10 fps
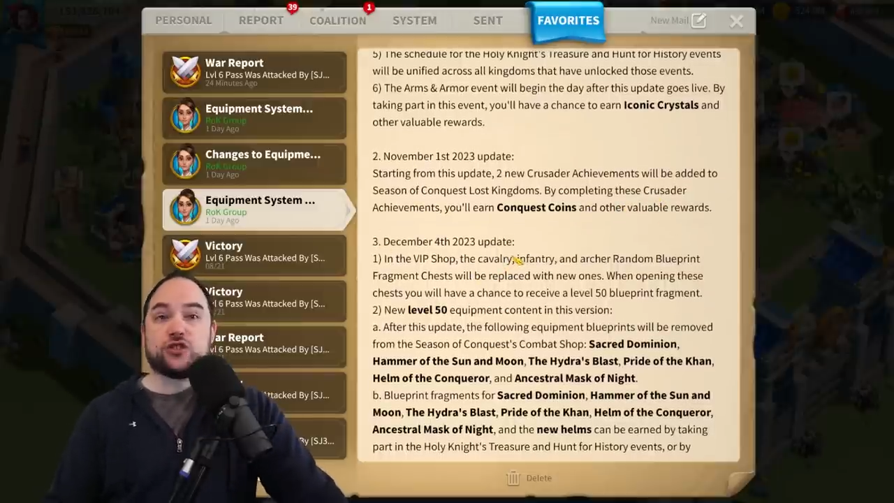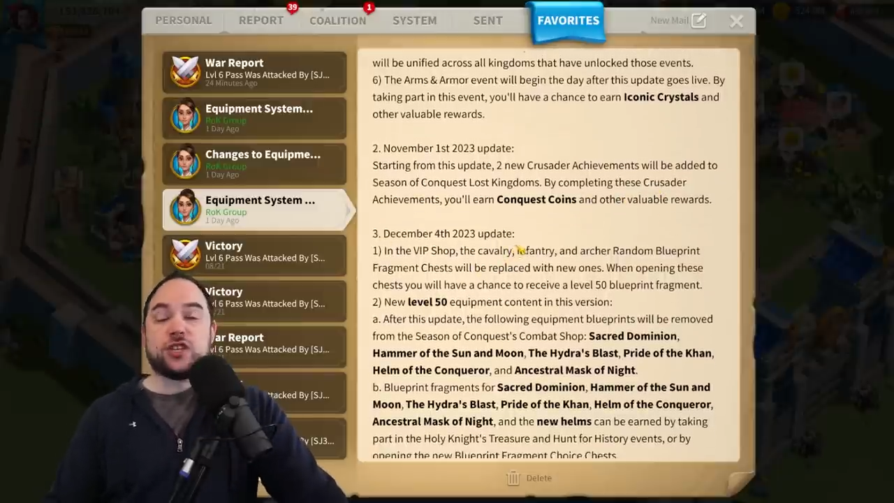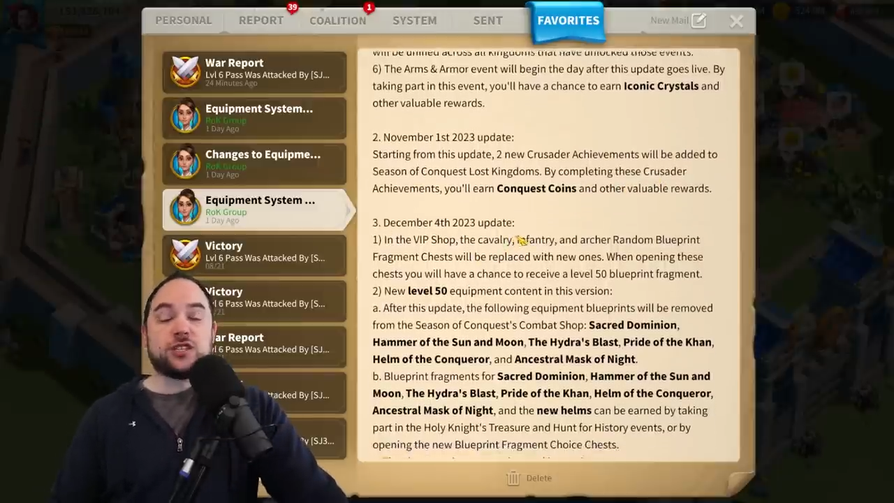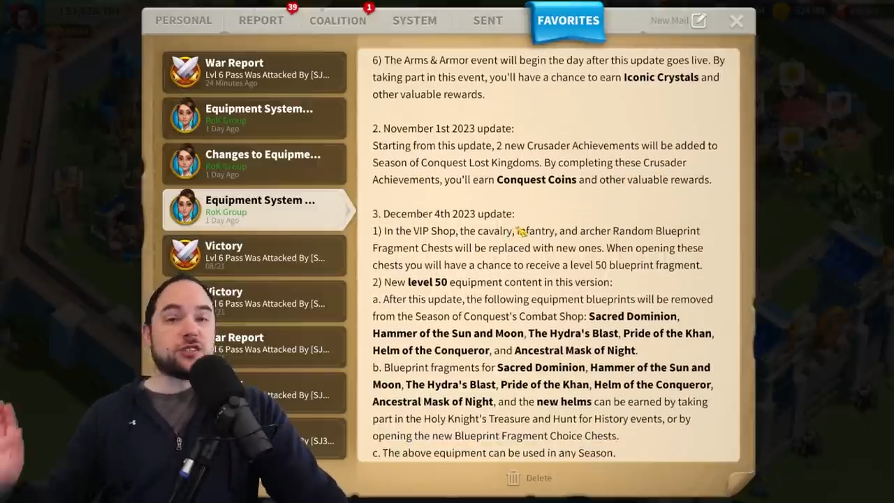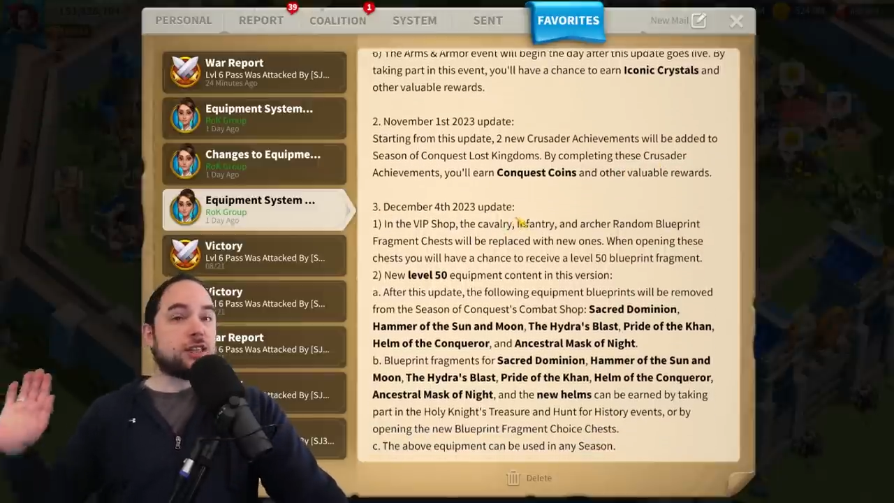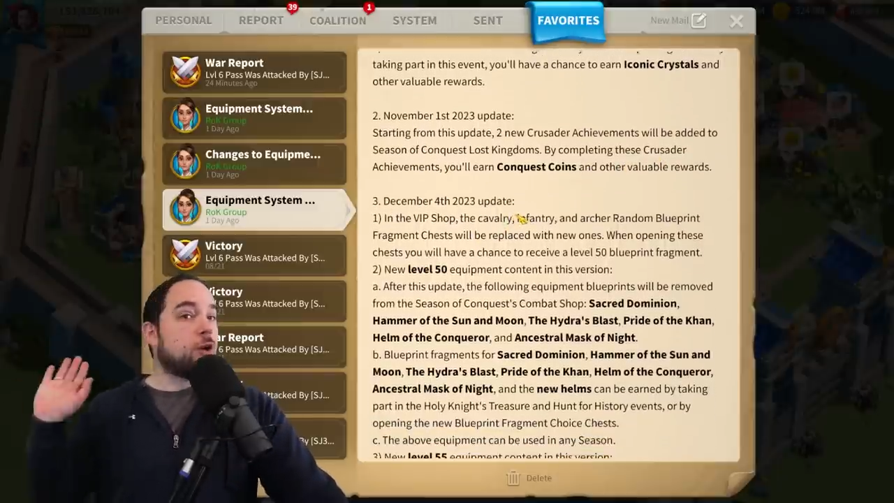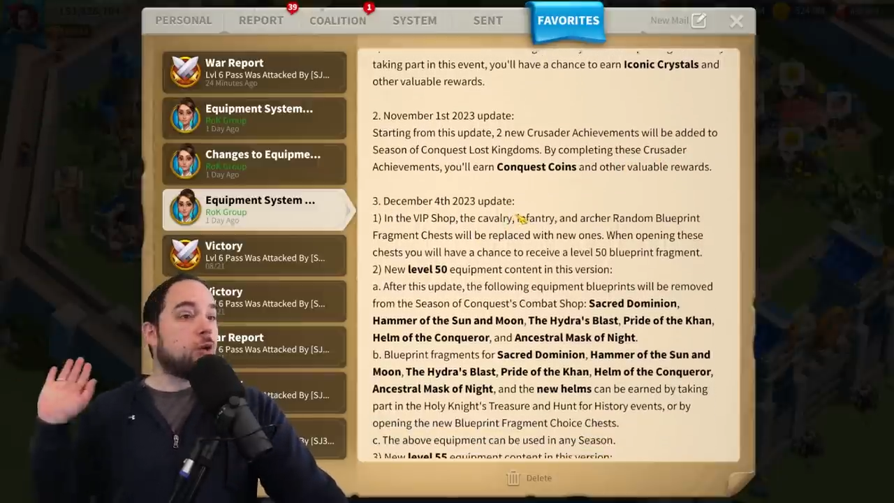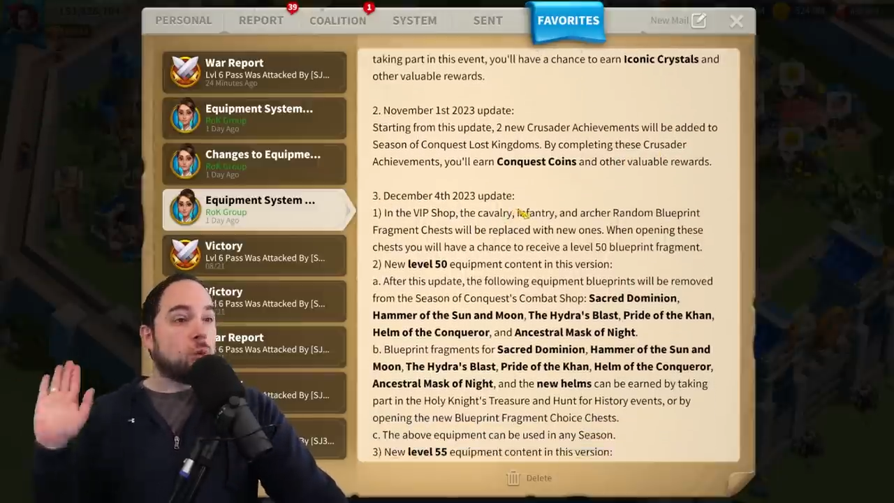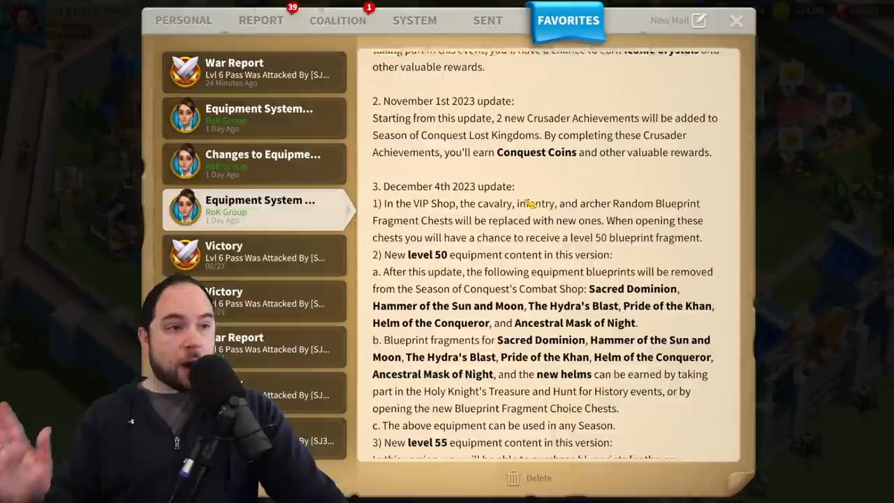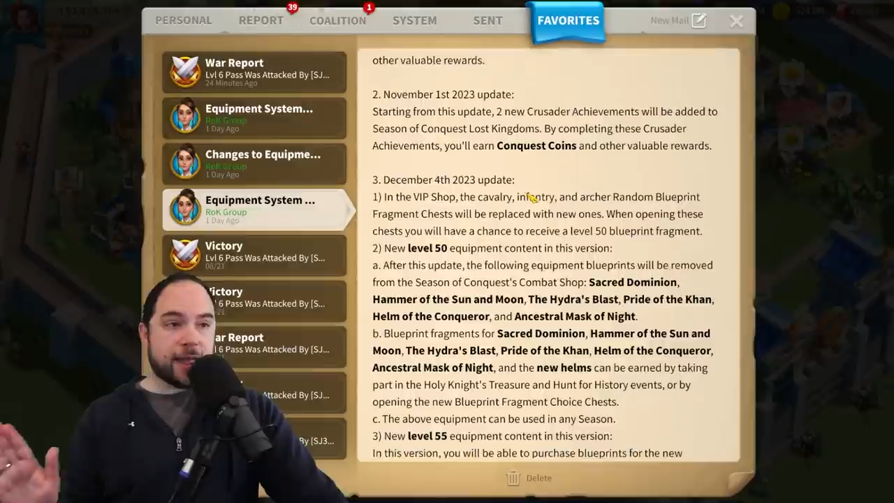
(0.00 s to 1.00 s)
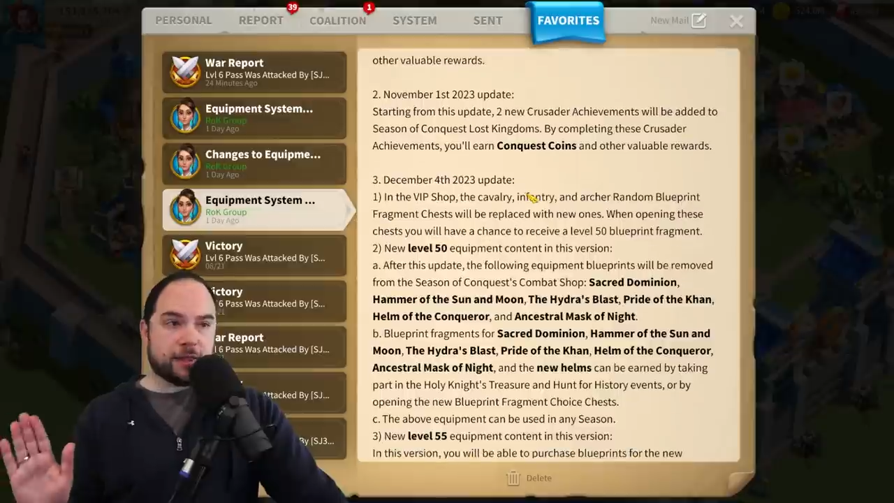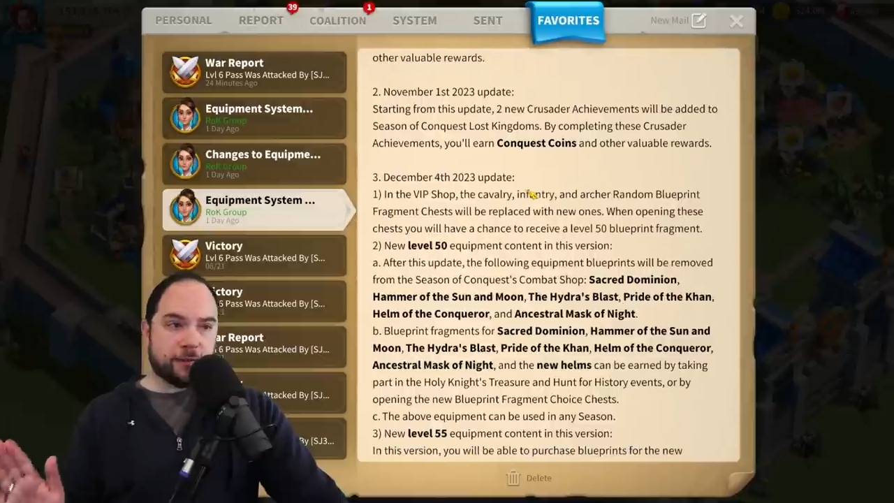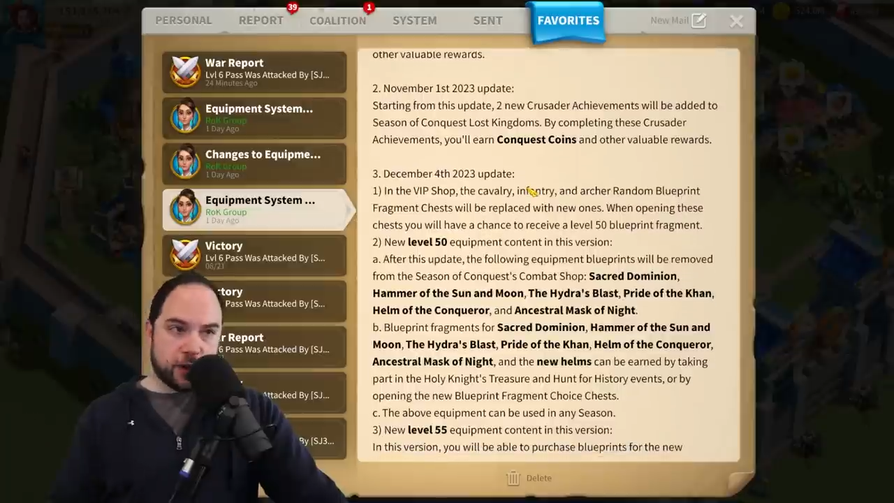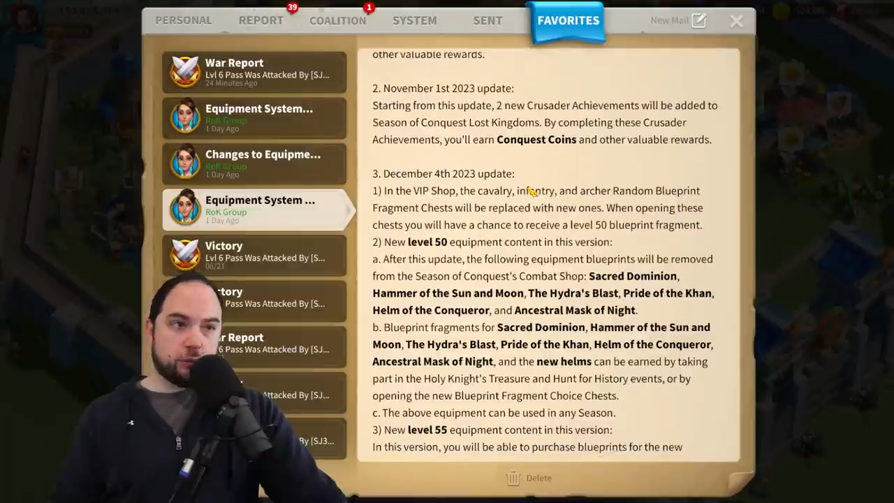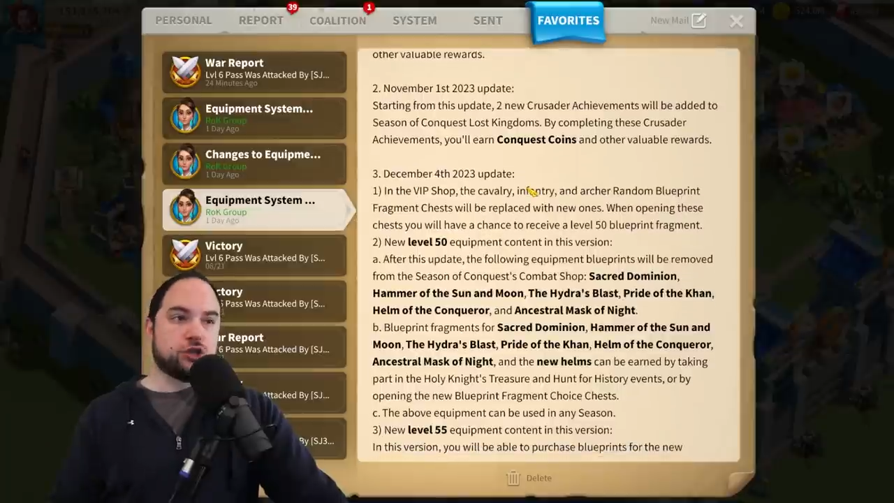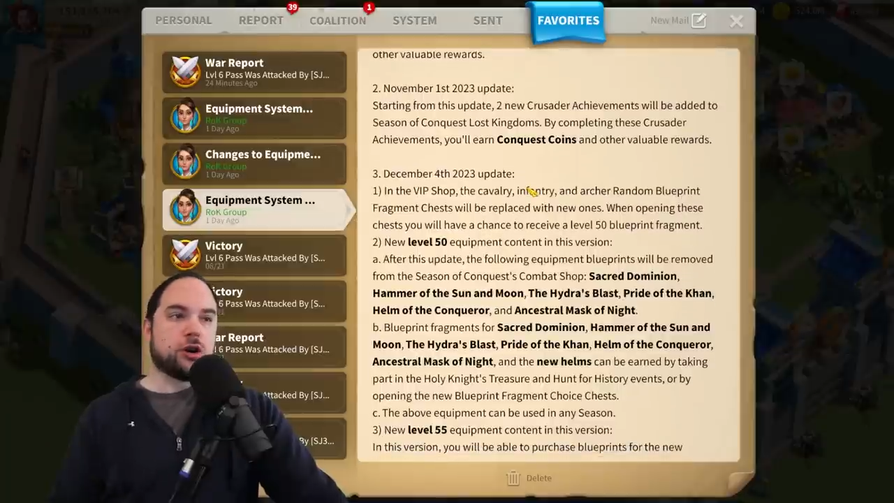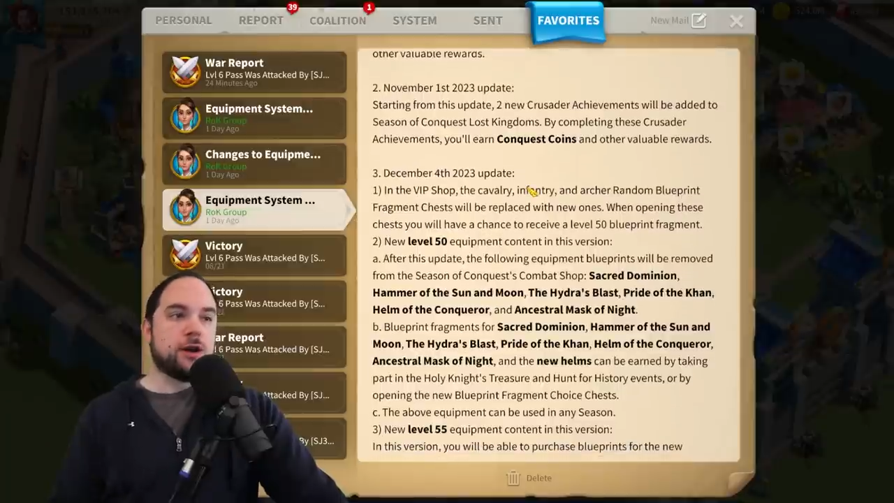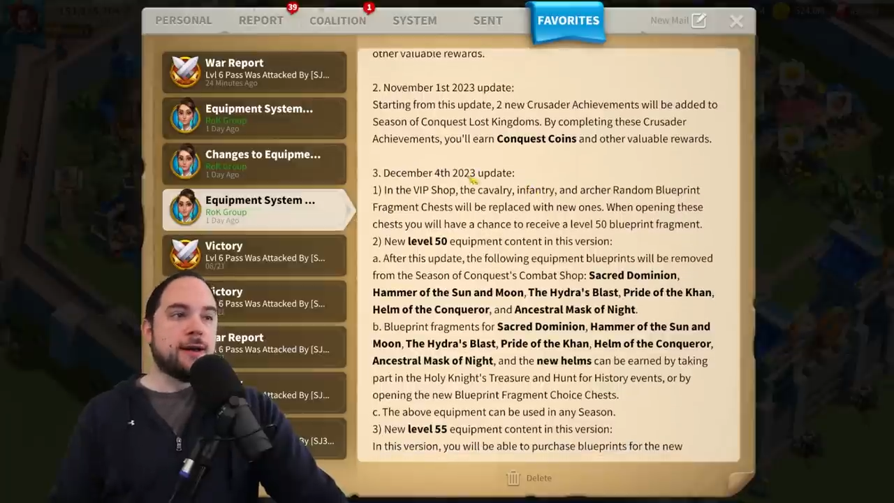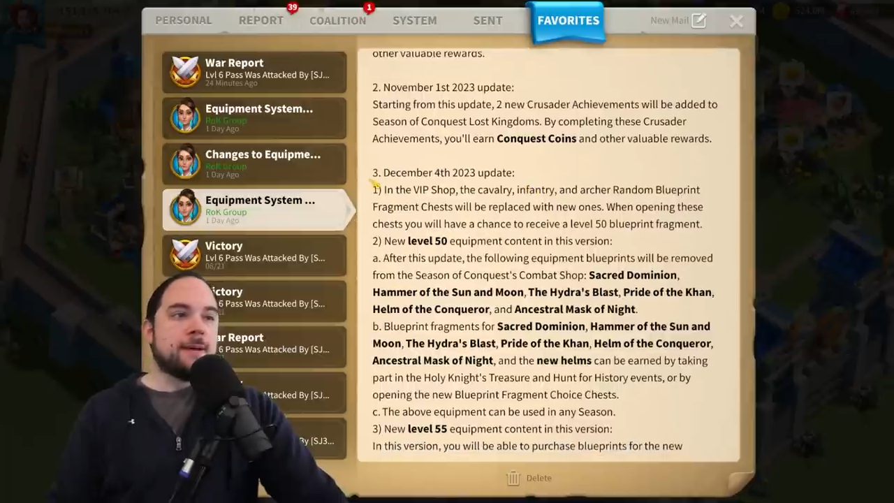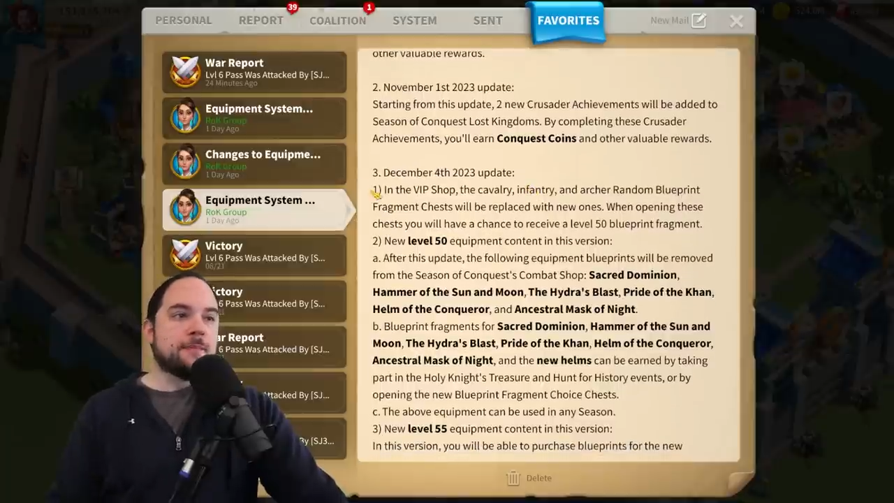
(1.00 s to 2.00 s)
so this is like way in the future,